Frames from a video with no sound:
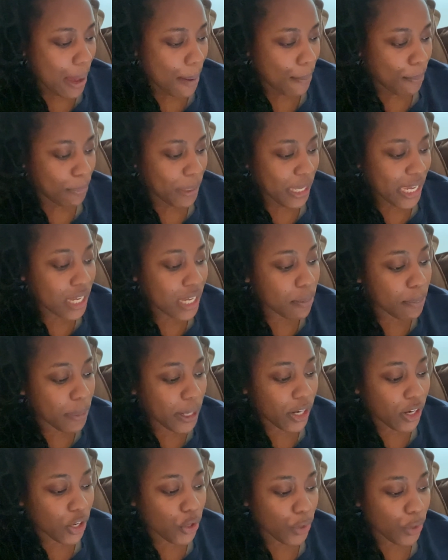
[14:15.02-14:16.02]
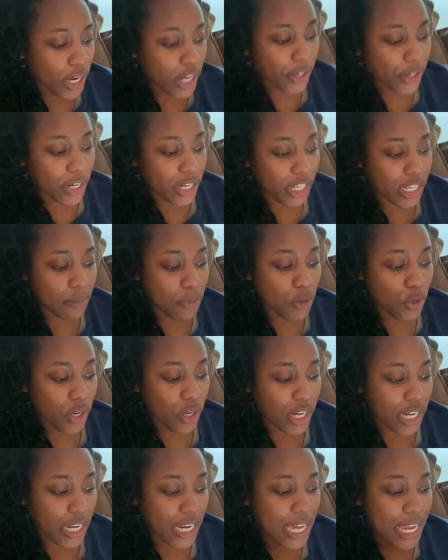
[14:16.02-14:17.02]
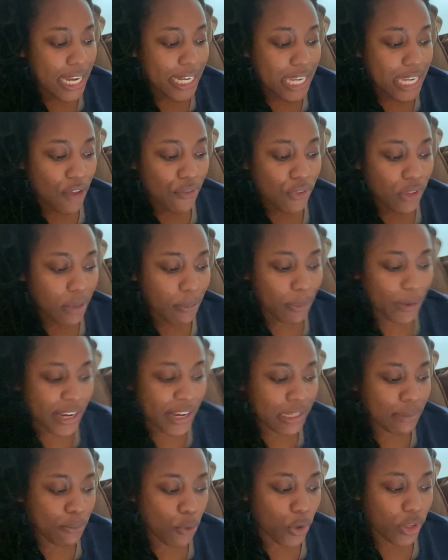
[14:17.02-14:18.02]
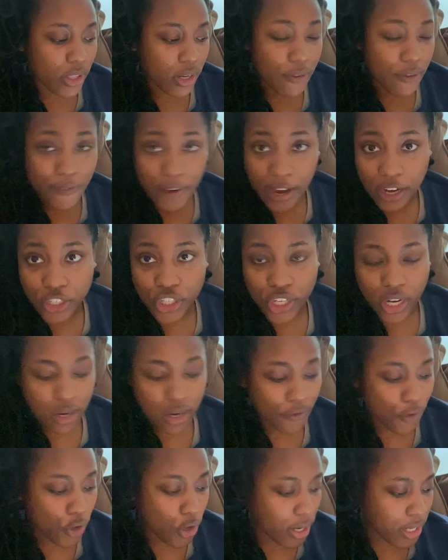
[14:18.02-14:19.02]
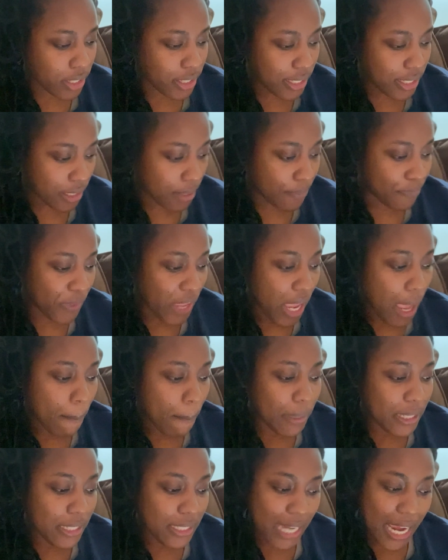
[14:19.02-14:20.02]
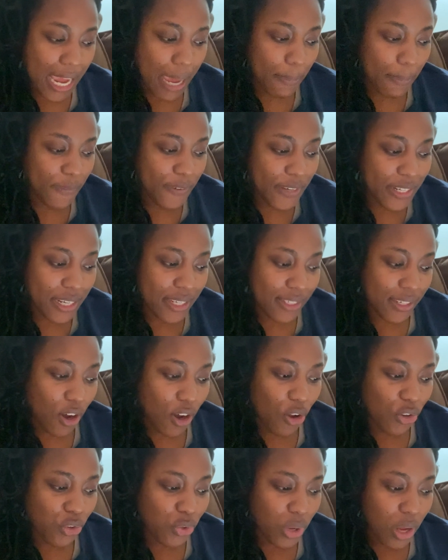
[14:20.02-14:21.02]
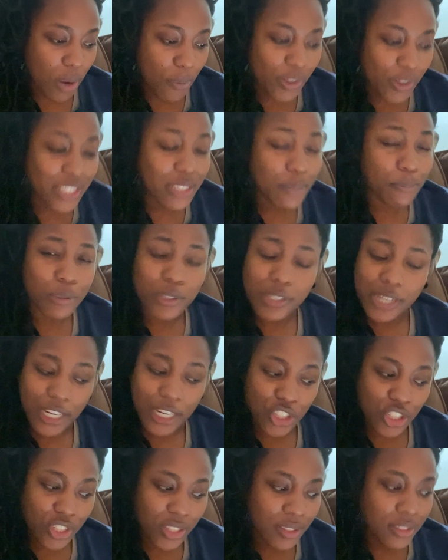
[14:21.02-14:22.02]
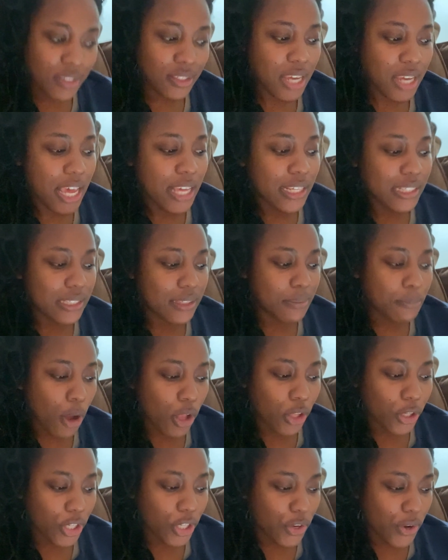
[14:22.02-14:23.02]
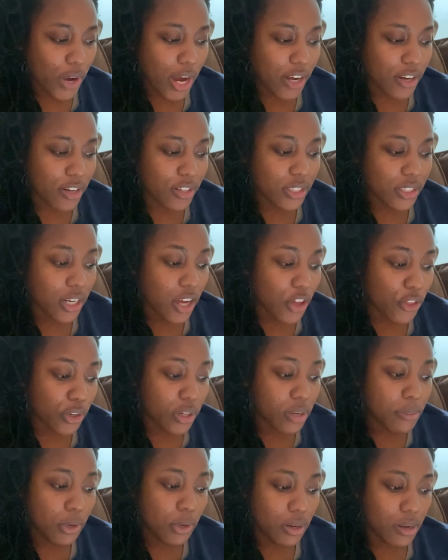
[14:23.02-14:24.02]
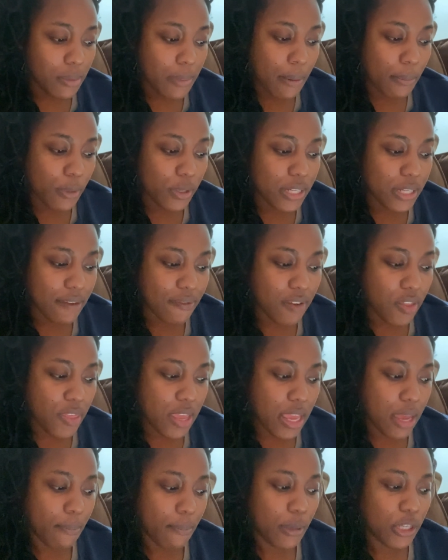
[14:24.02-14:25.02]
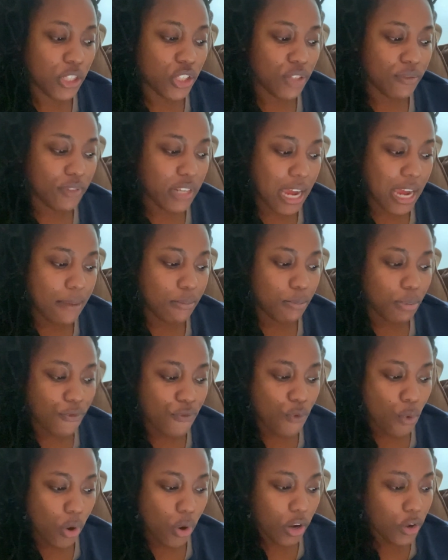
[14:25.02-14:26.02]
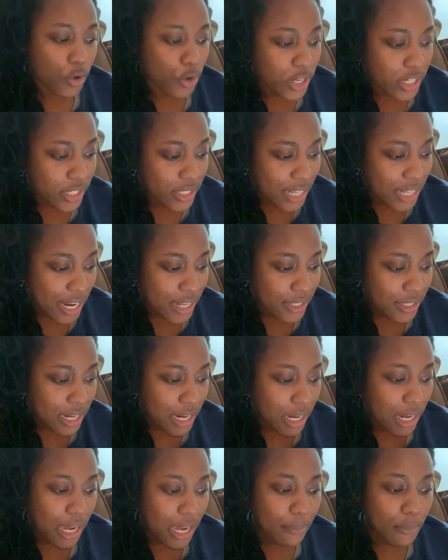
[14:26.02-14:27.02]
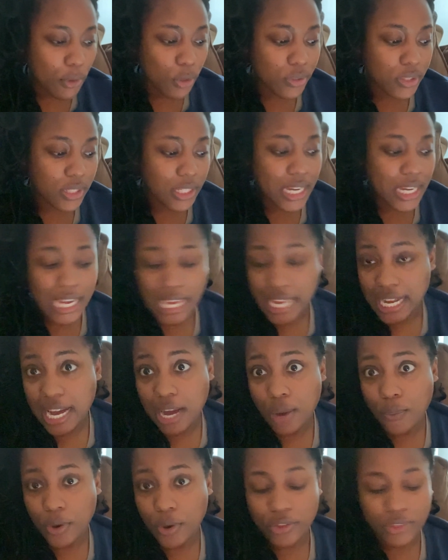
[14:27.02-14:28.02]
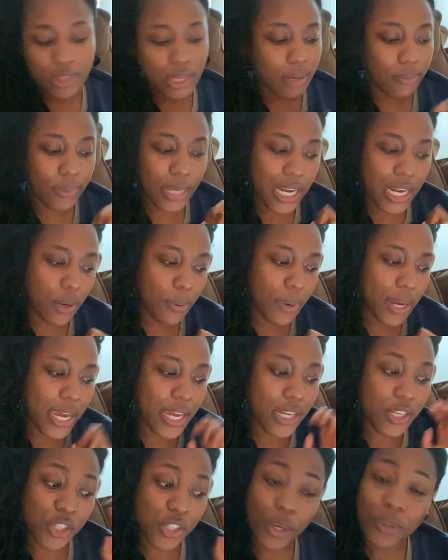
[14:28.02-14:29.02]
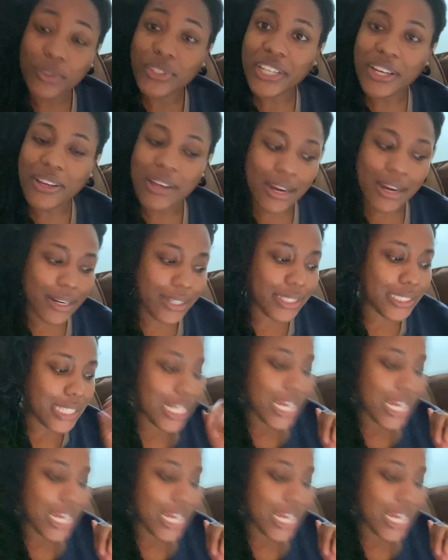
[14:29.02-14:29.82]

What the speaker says: Being a bigger creator in a community definitely brings more than a fair share of criticism, but damn, if it doesn't also come with some protections. Smaller creators and other community members have to think a bunch of times before criticizing, and mostly it ain't worth it. Anyway, don't sell ARCs.